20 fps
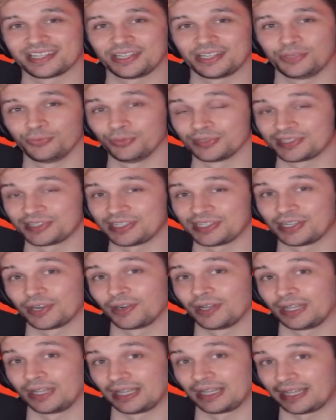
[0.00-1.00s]
You will see her
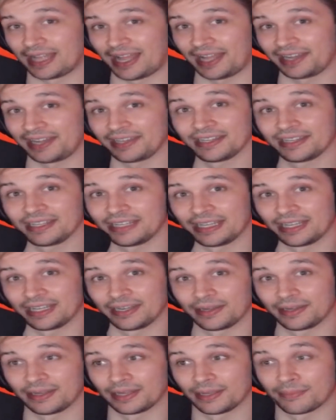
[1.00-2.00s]
a lot
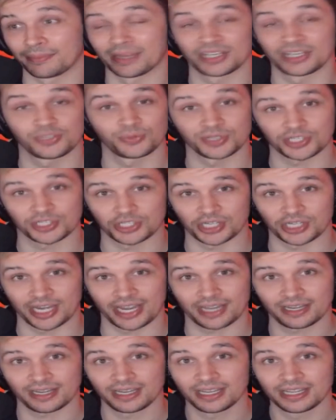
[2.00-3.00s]
in my Twitch
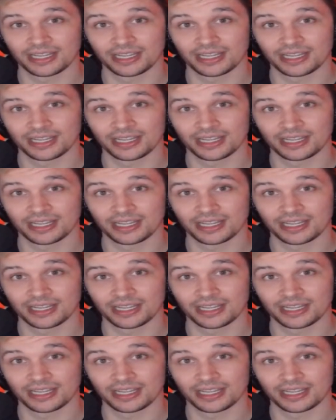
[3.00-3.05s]
chat.